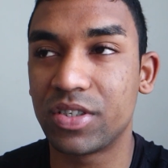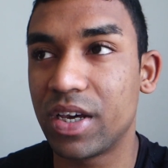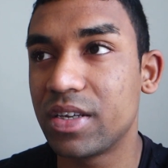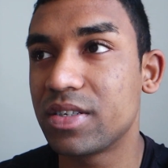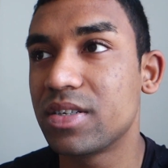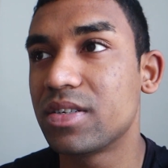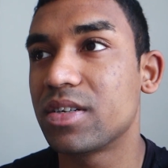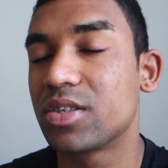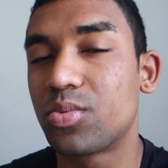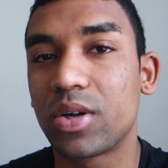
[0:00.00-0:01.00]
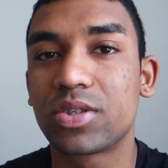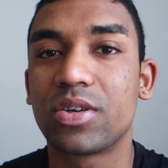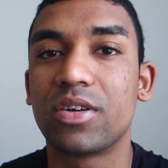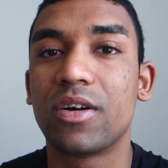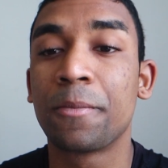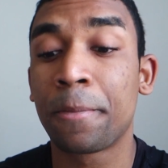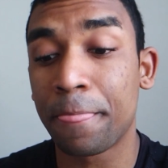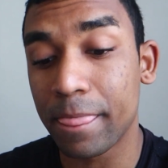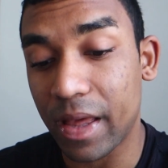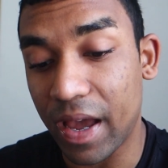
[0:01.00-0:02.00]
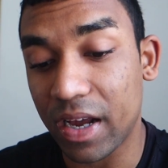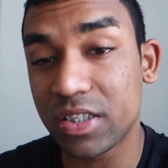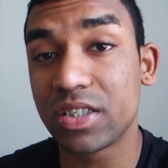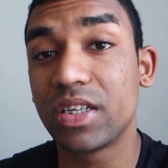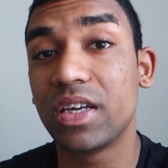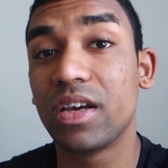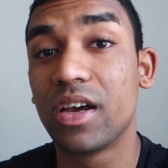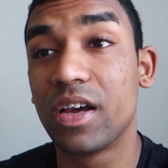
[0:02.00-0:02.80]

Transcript: Changes is what's gonna actually